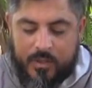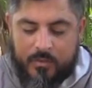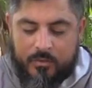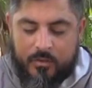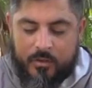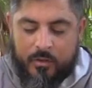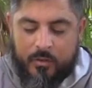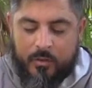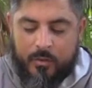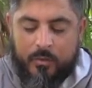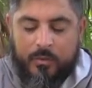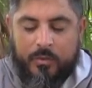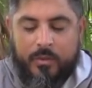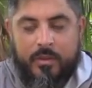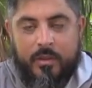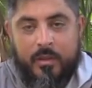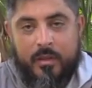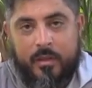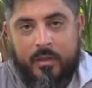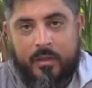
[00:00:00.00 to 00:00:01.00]
So
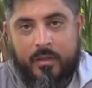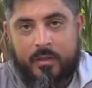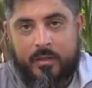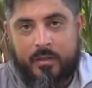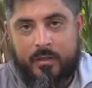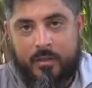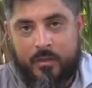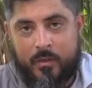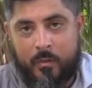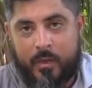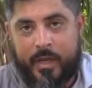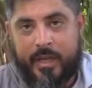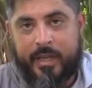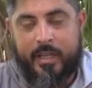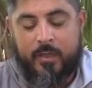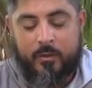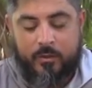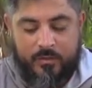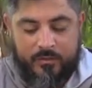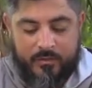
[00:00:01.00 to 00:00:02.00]
the wide
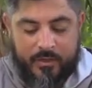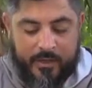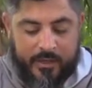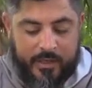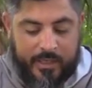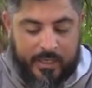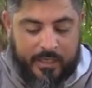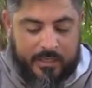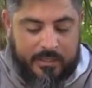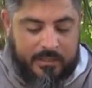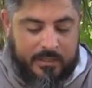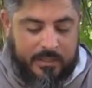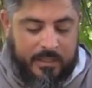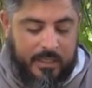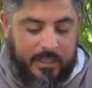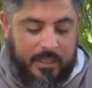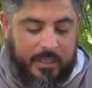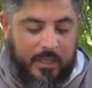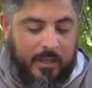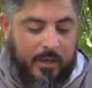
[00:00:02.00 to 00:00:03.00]
angle is very nice.
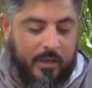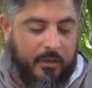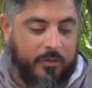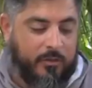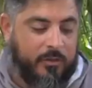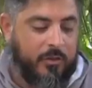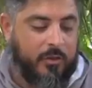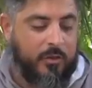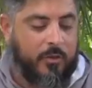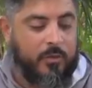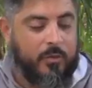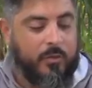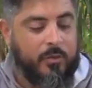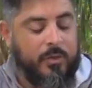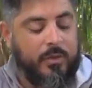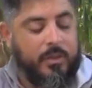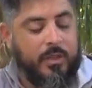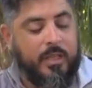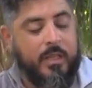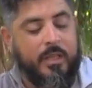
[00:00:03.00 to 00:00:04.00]
Also,
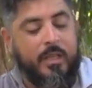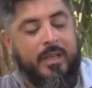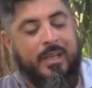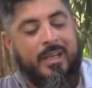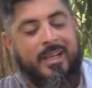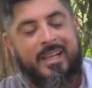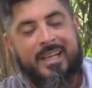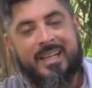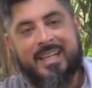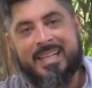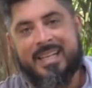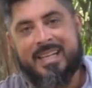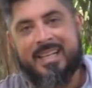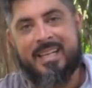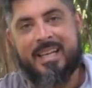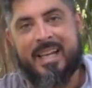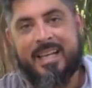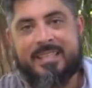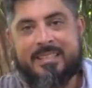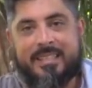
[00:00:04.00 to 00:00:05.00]
the
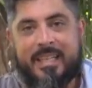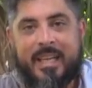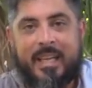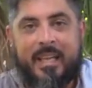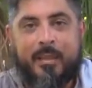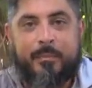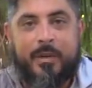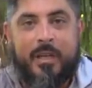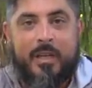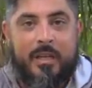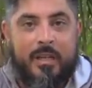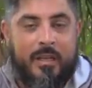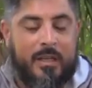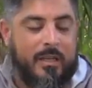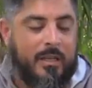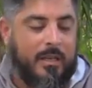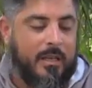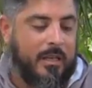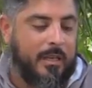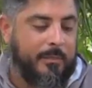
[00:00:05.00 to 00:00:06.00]
nighttime
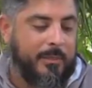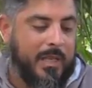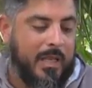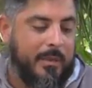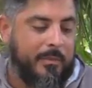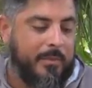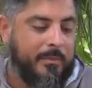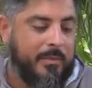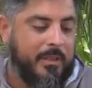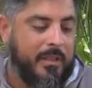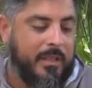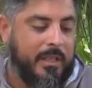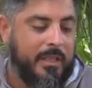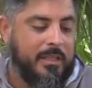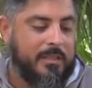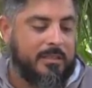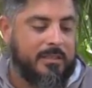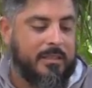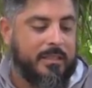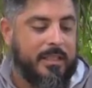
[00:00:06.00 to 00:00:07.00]

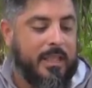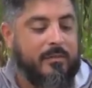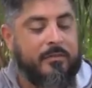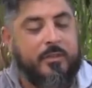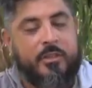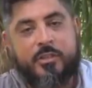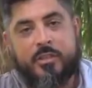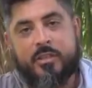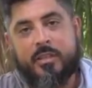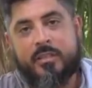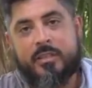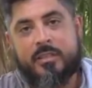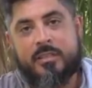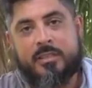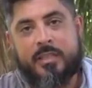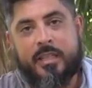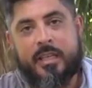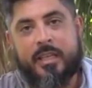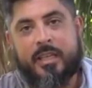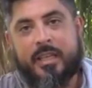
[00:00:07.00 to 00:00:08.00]
capabilities, the night vision on
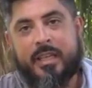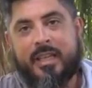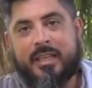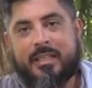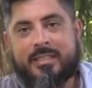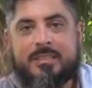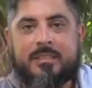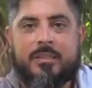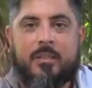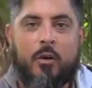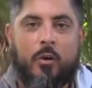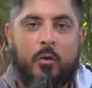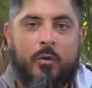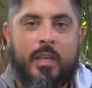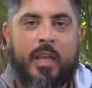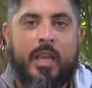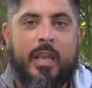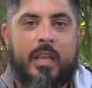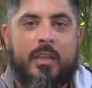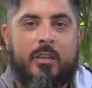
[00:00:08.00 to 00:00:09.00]
this thing is
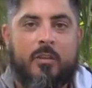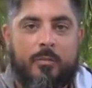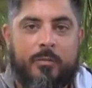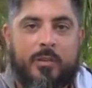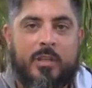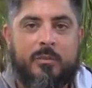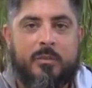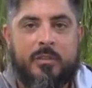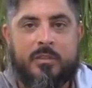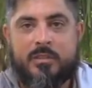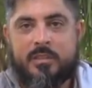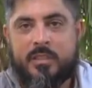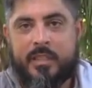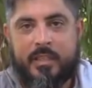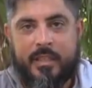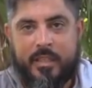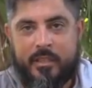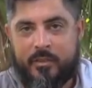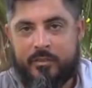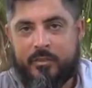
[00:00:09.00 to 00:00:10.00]
okay. You'll be able to
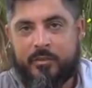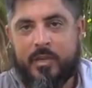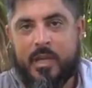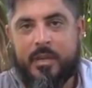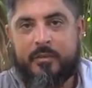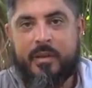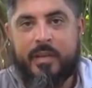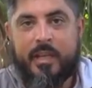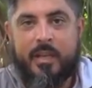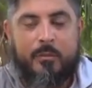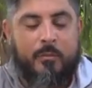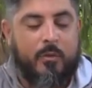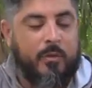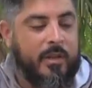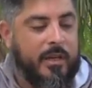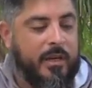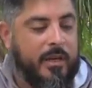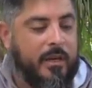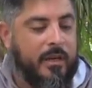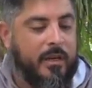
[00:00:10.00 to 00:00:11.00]
see that you do have an animal
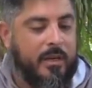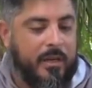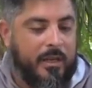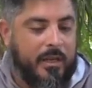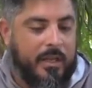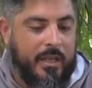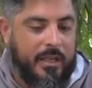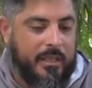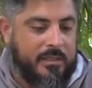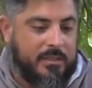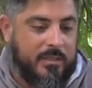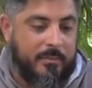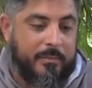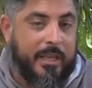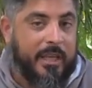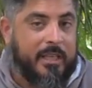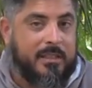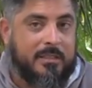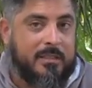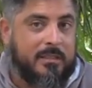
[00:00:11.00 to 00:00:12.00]
there. In some
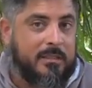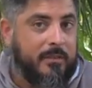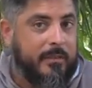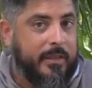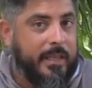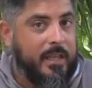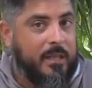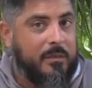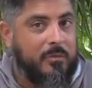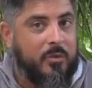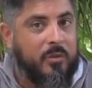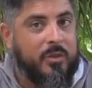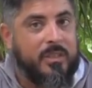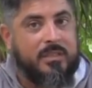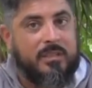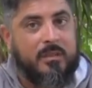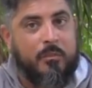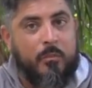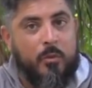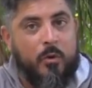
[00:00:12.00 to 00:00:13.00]
cases, if the animal
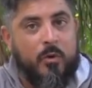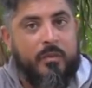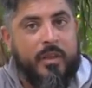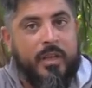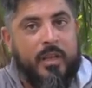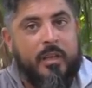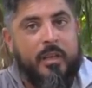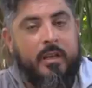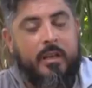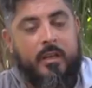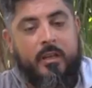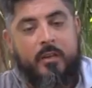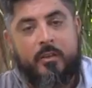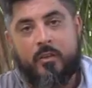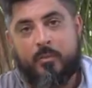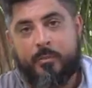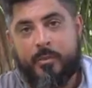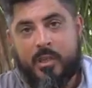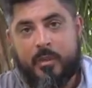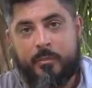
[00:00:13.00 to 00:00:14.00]
isn't moving,
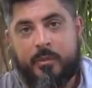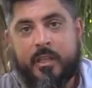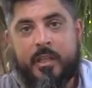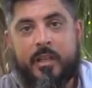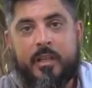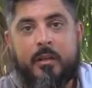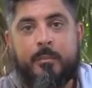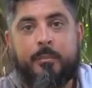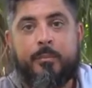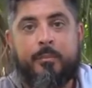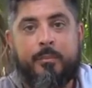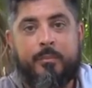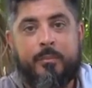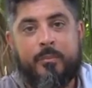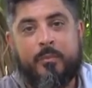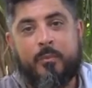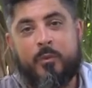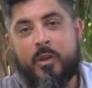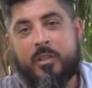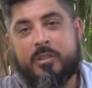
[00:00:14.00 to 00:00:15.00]
you'll be able to get a
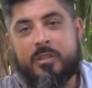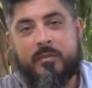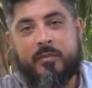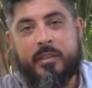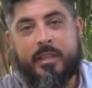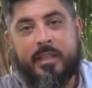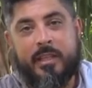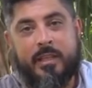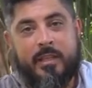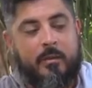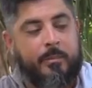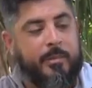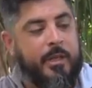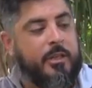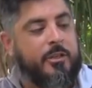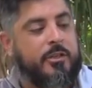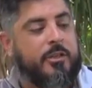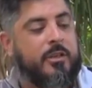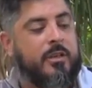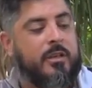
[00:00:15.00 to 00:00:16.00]
relatively clear
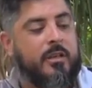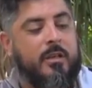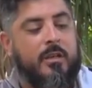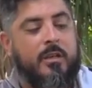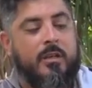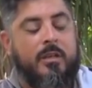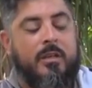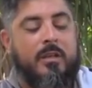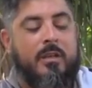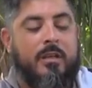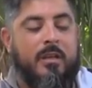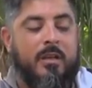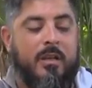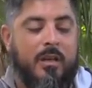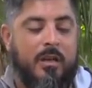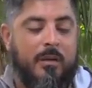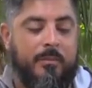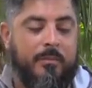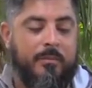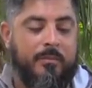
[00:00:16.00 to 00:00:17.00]
picture
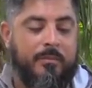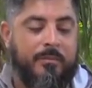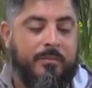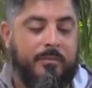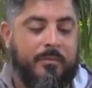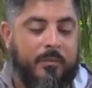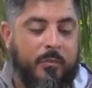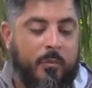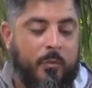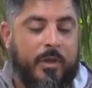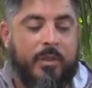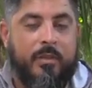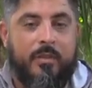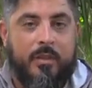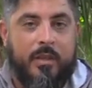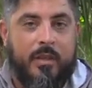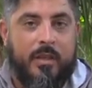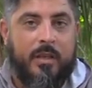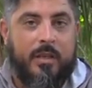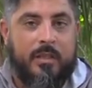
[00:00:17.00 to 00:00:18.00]
with
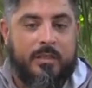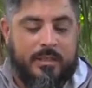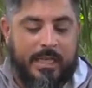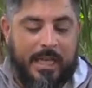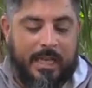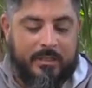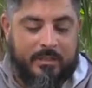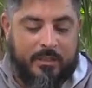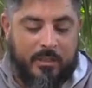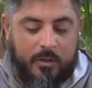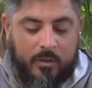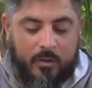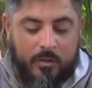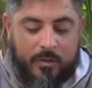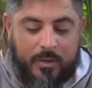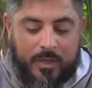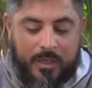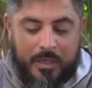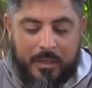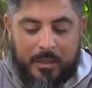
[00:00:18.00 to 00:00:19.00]
the
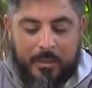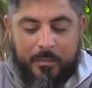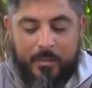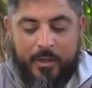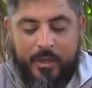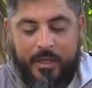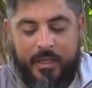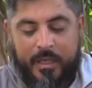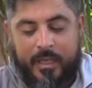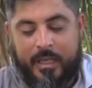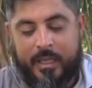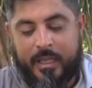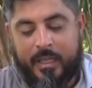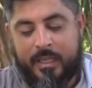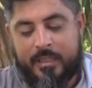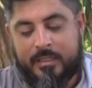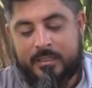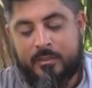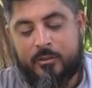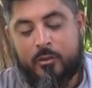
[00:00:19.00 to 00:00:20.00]
Tasco, but it
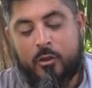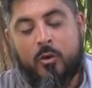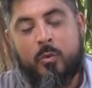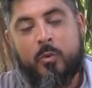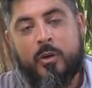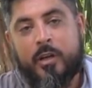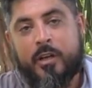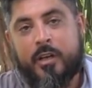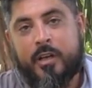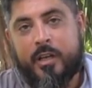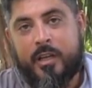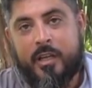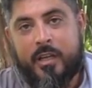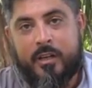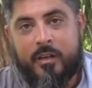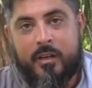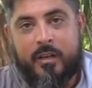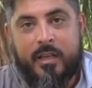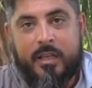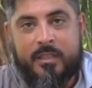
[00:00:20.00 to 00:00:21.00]
is nowhere
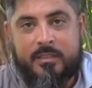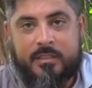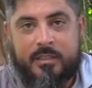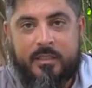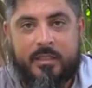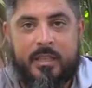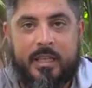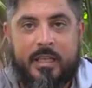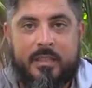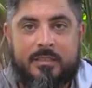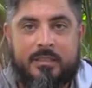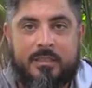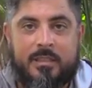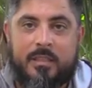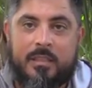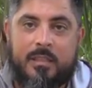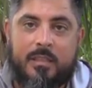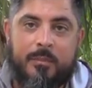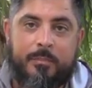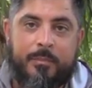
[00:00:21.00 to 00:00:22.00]
near as good as
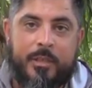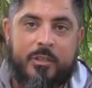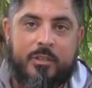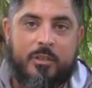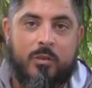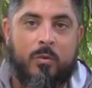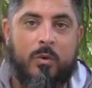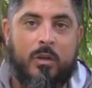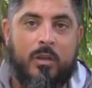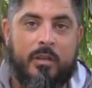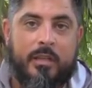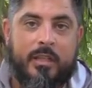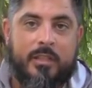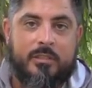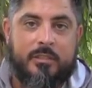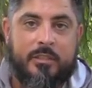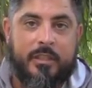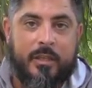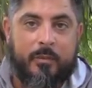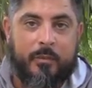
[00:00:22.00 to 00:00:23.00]
picture quality
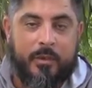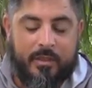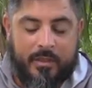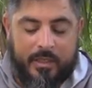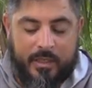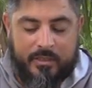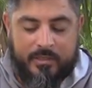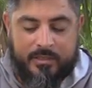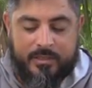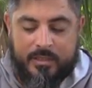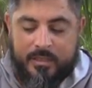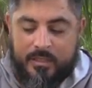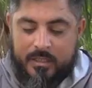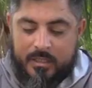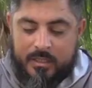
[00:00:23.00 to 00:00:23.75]
as you get with this.